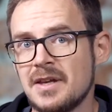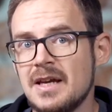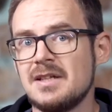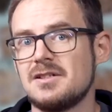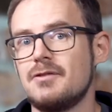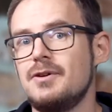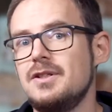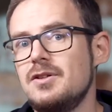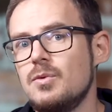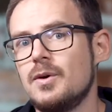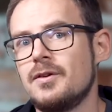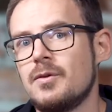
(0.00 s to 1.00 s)
So if you
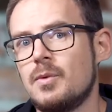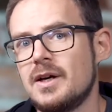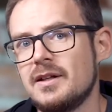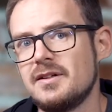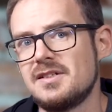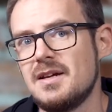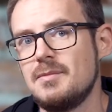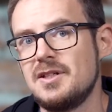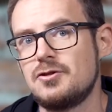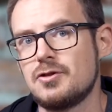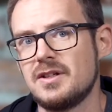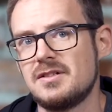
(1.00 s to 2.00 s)
do want the wireless
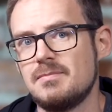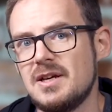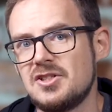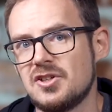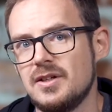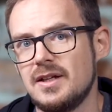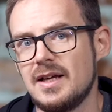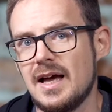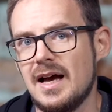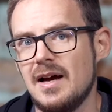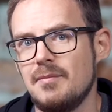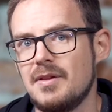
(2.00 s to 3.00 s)
image transmission,
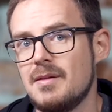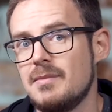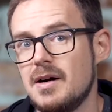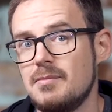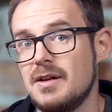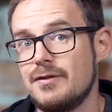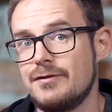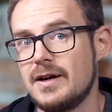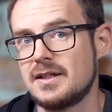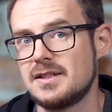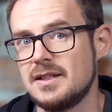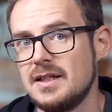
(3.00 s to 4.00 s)
that might be a
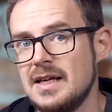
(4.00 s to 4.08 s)
factor.